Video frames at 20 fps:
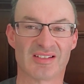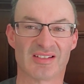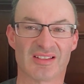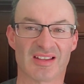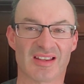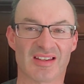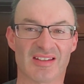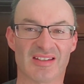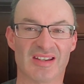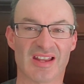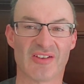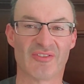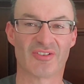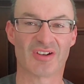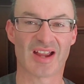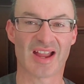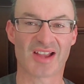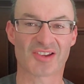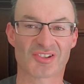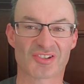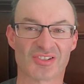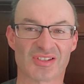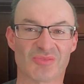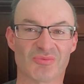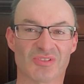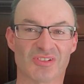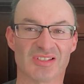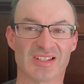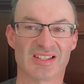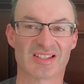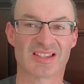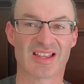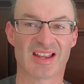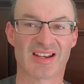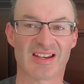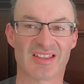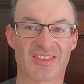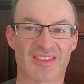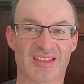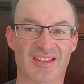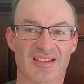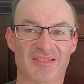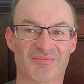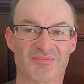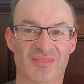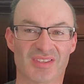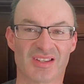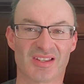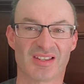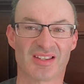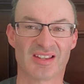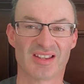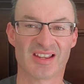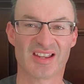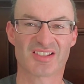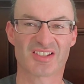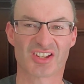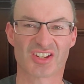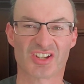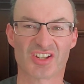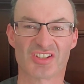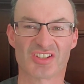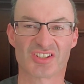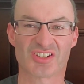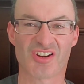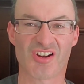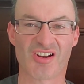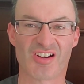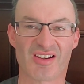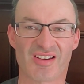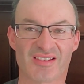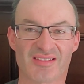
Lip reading: and never actually release anything, it's a good start.